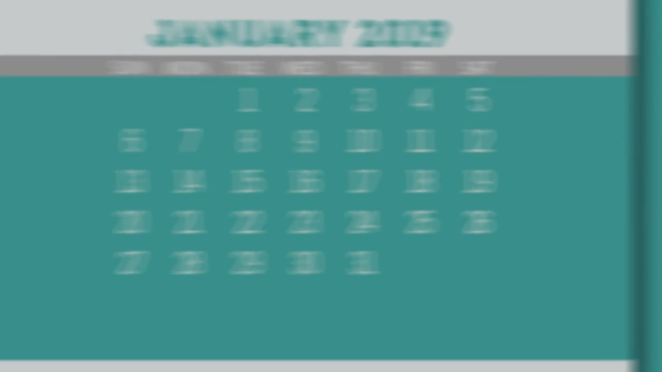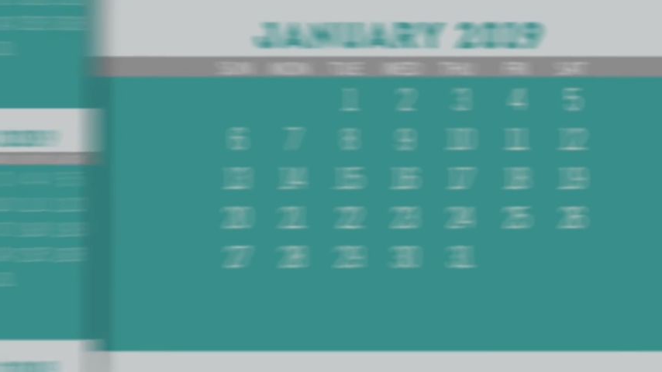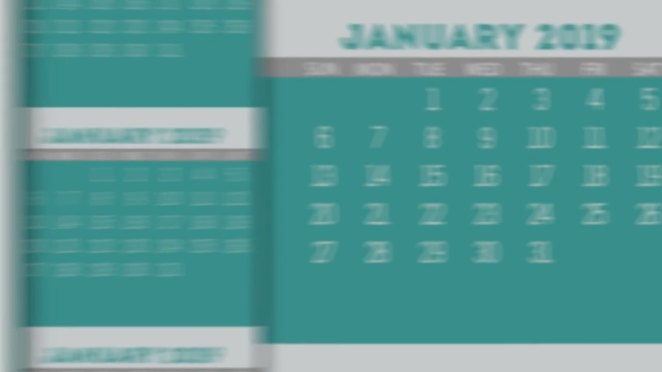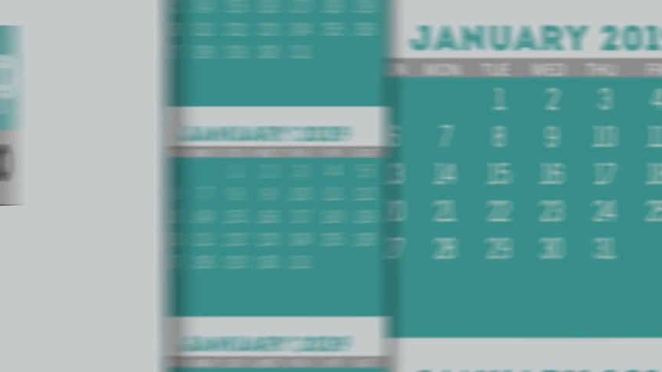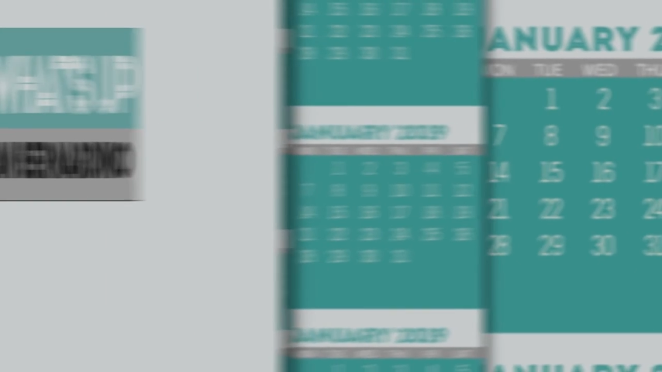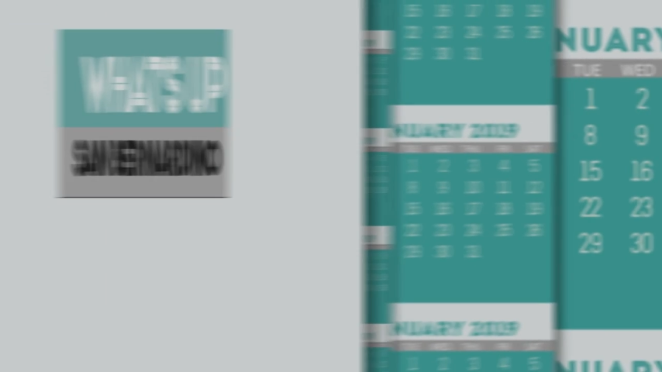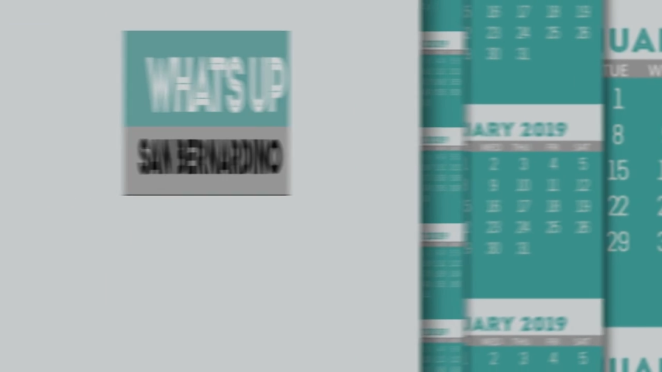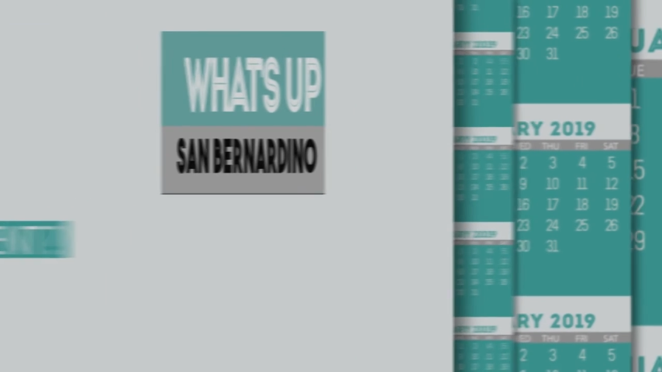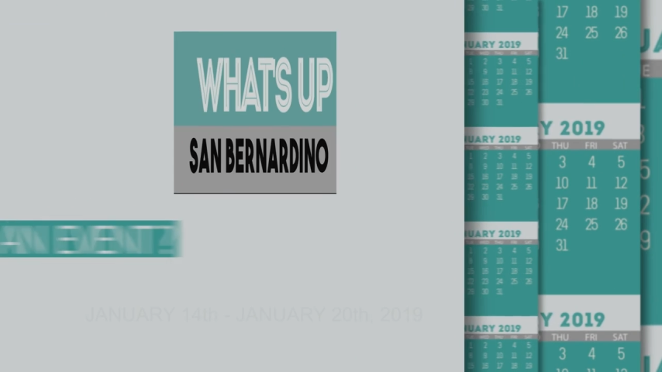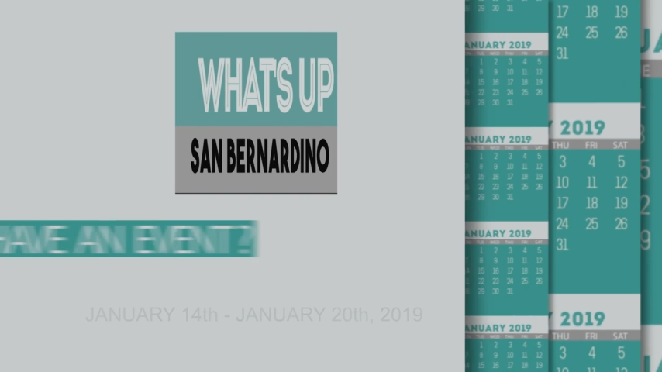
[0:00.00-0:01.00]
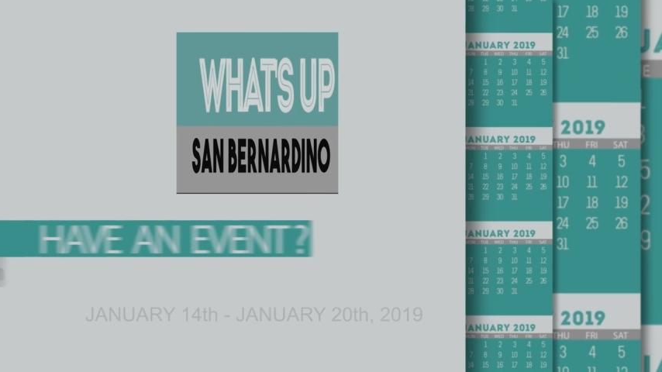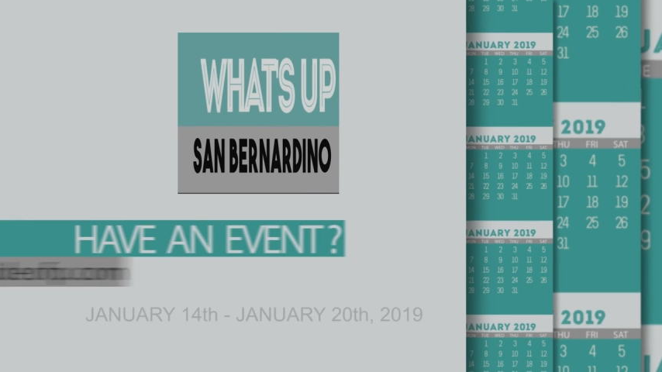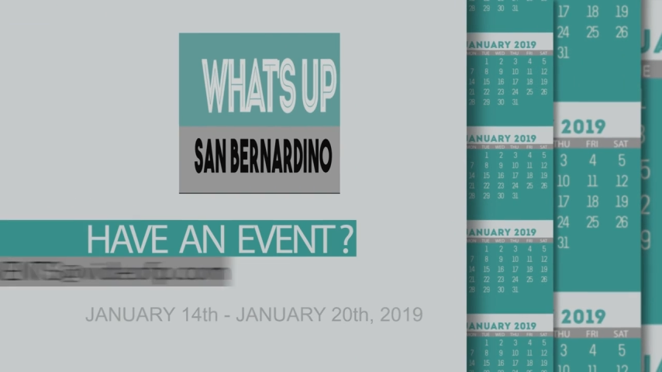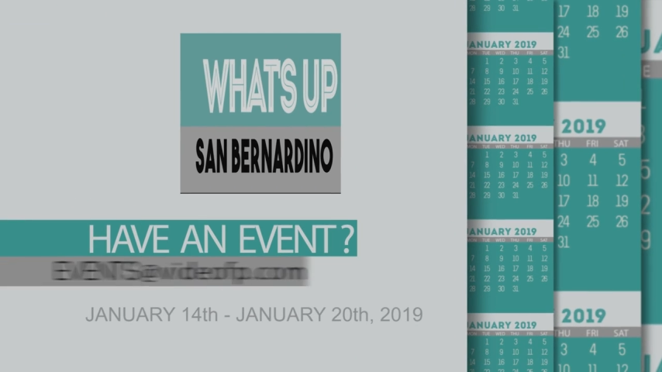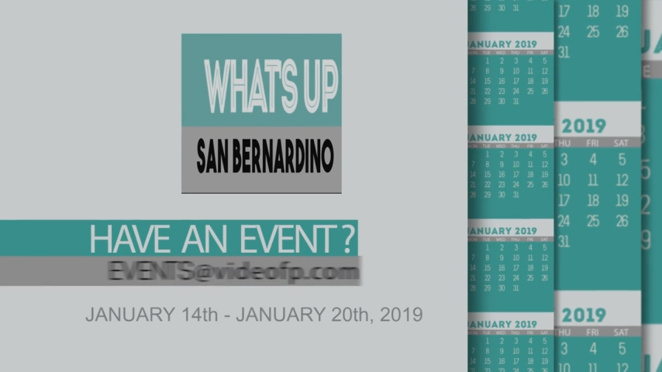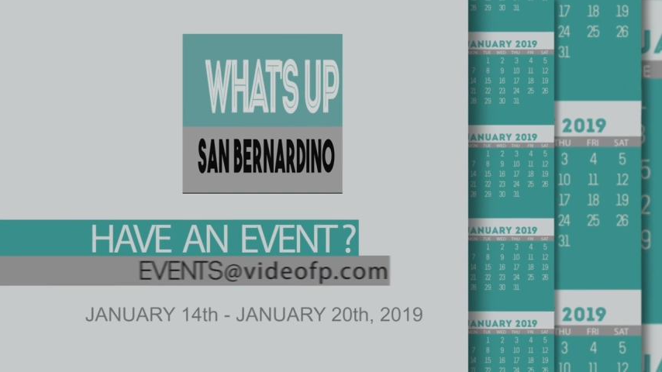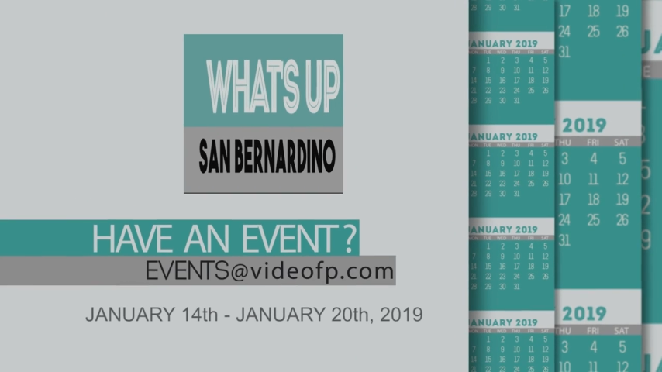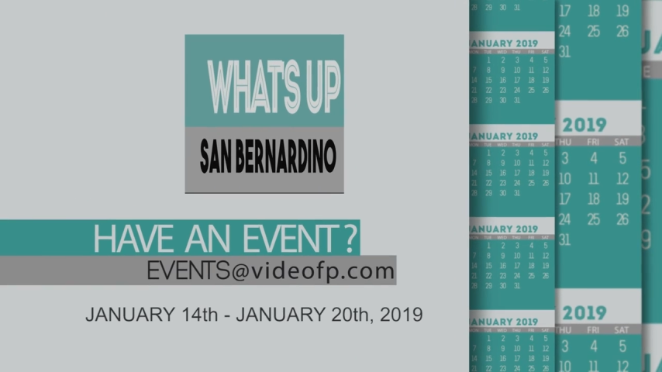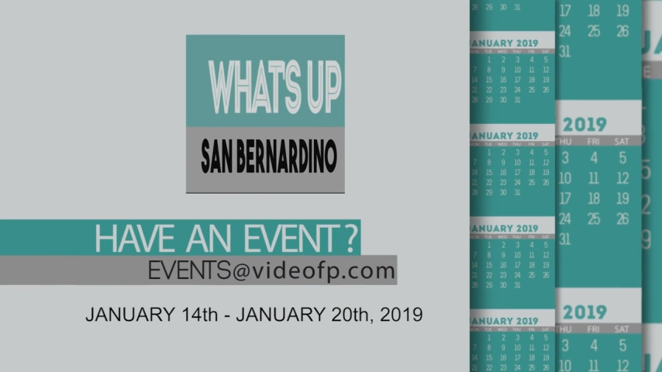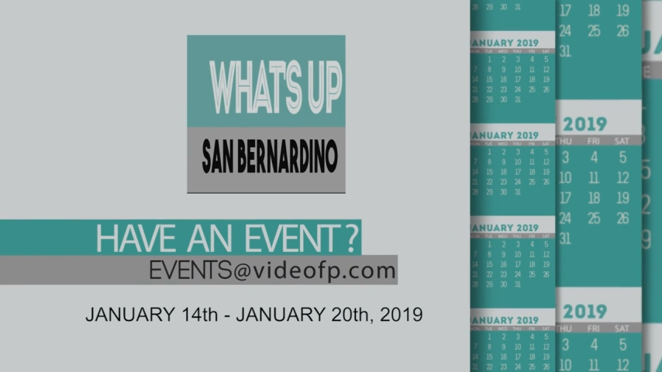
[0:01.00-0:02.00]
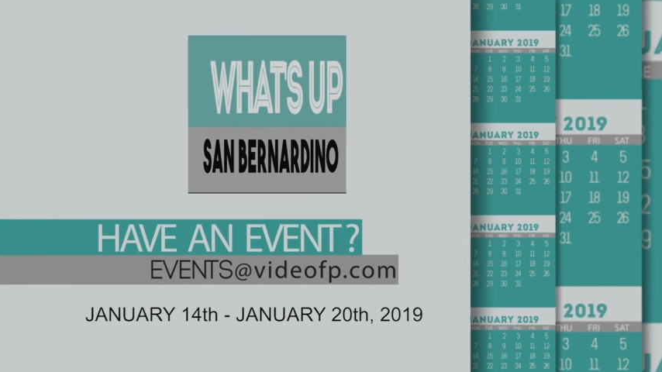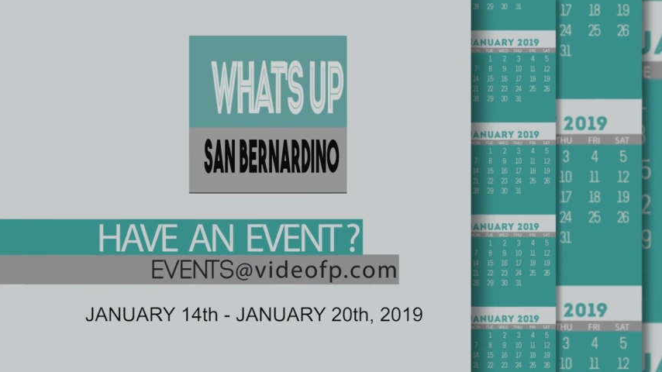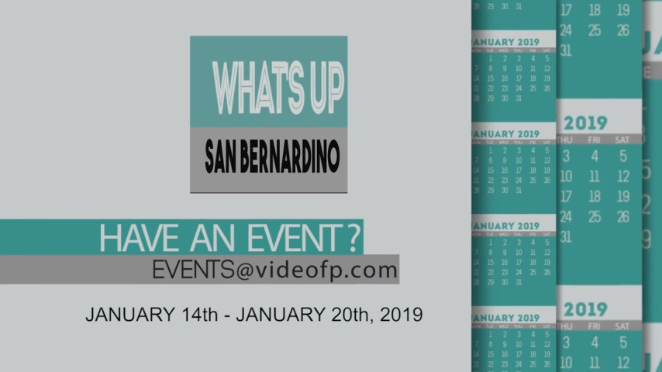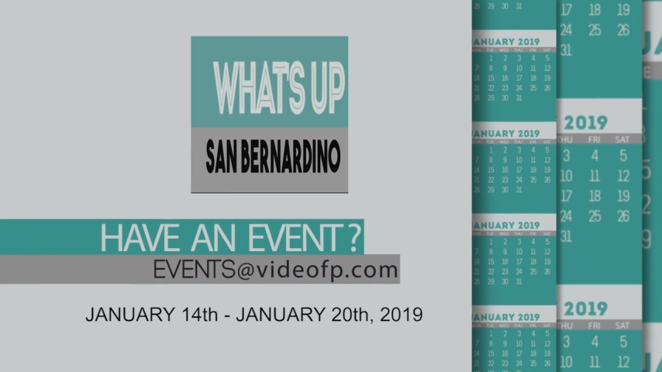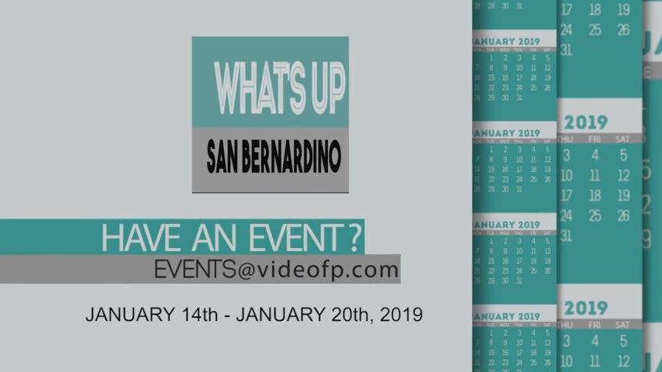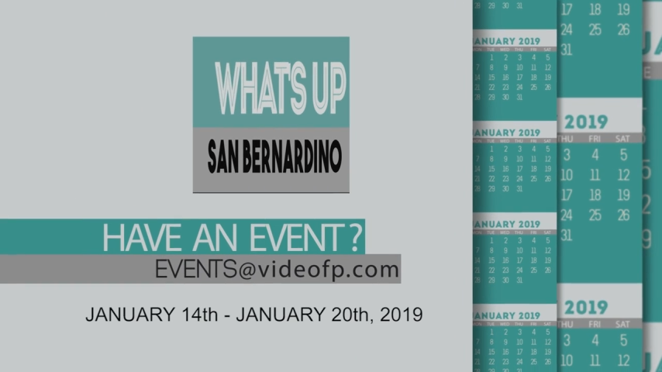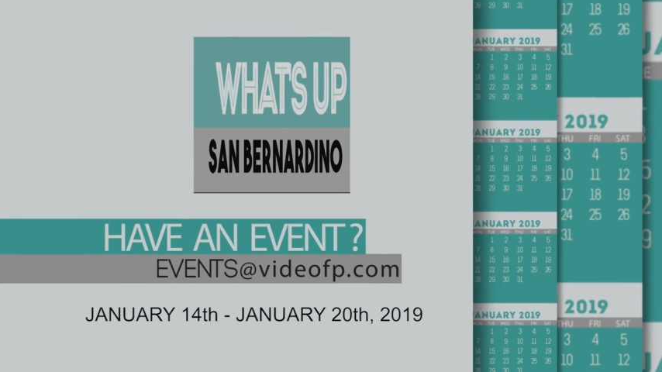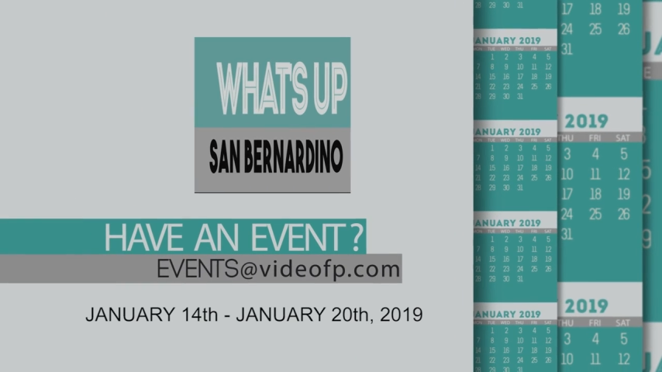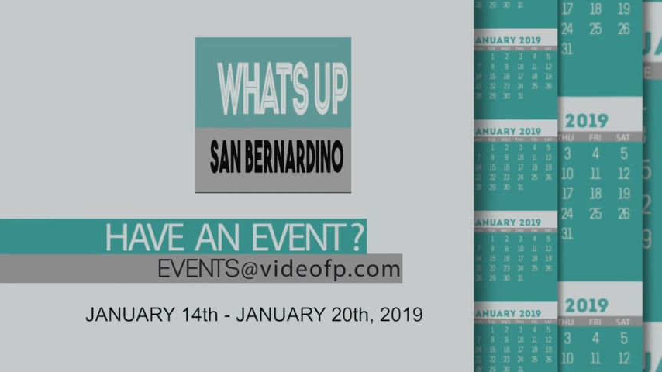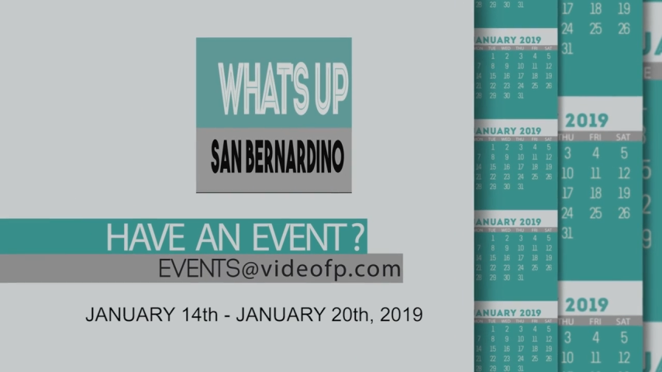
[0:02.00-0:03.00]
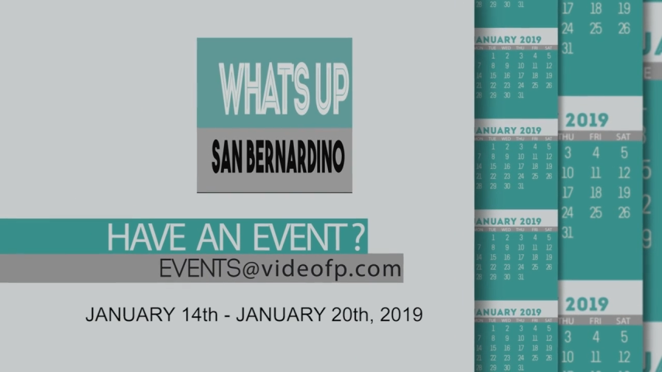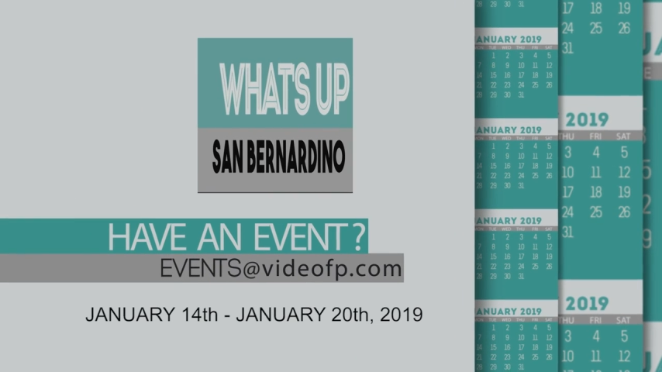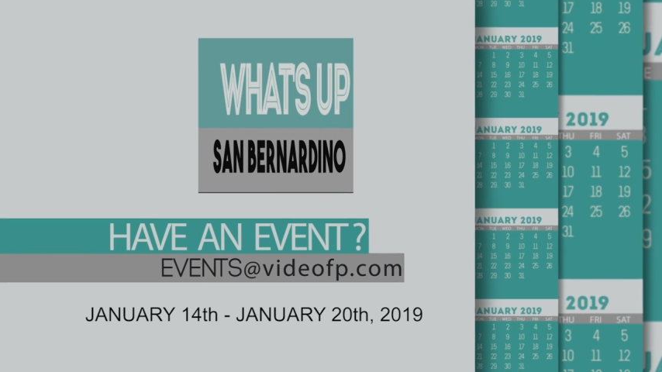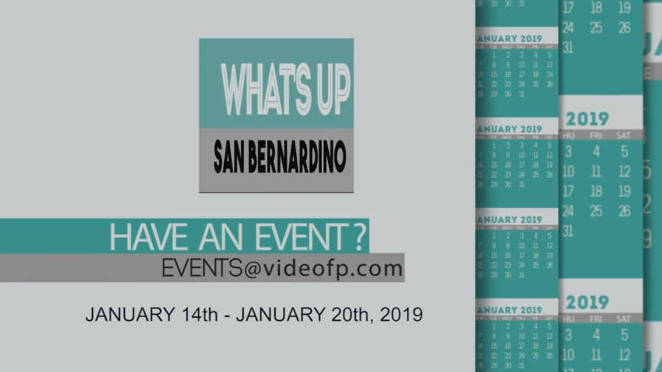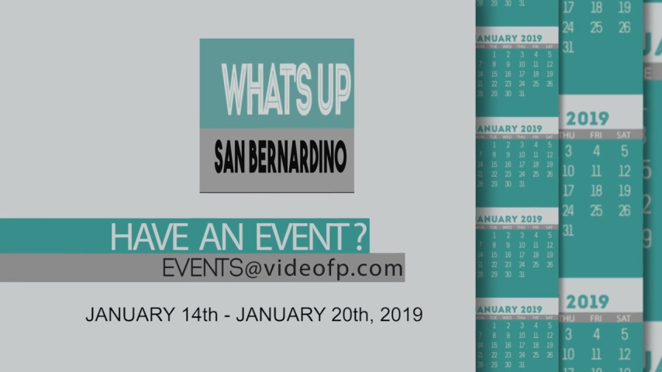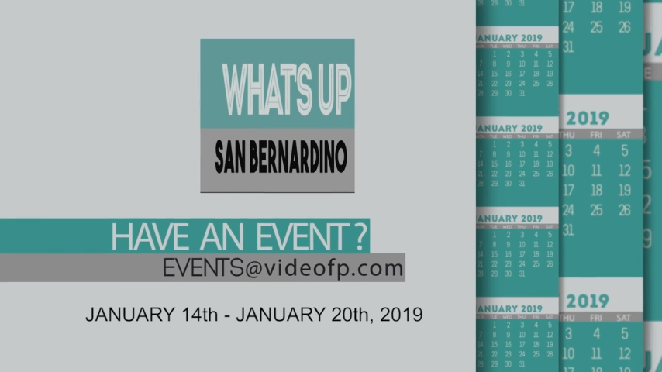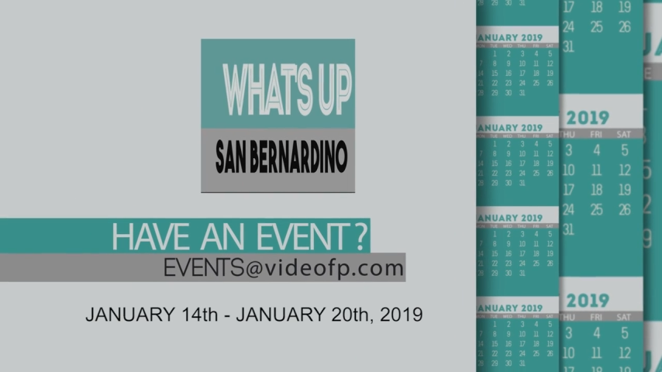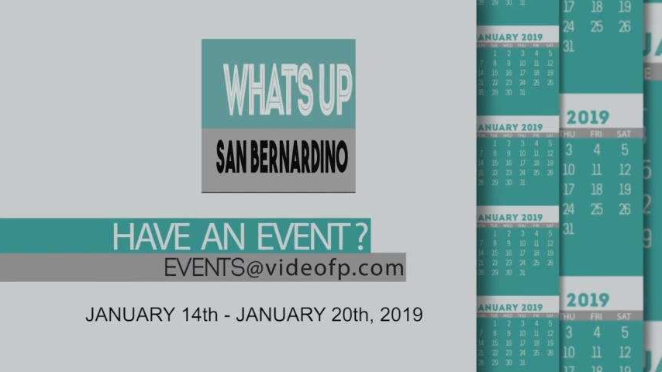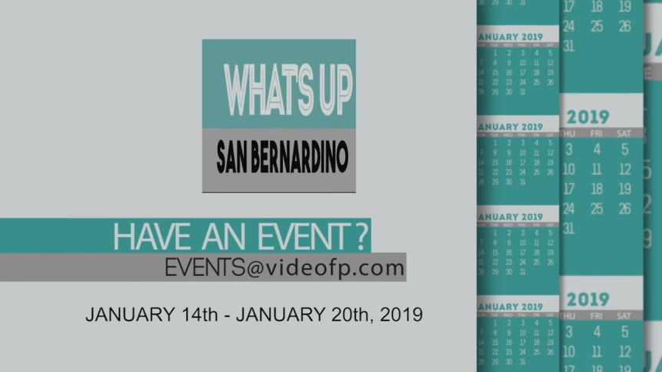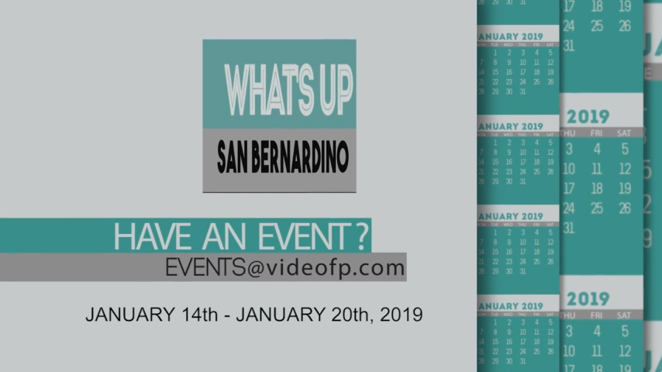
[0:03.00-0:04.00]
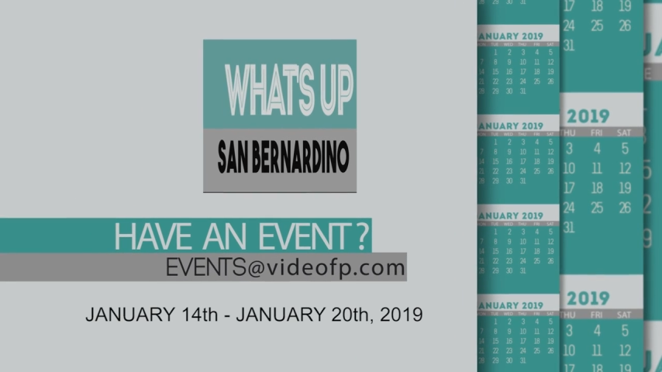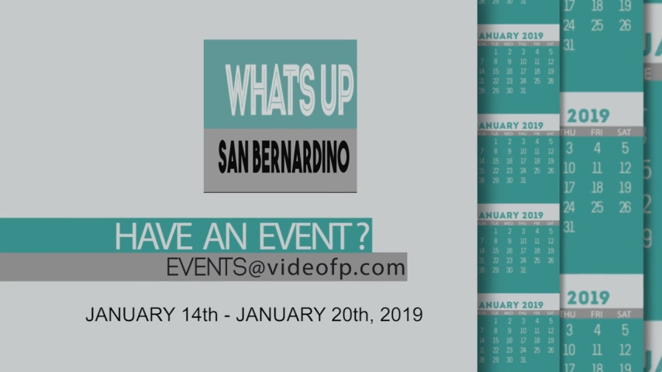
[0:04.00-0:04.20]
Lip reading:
Nobody's mouth can be seen.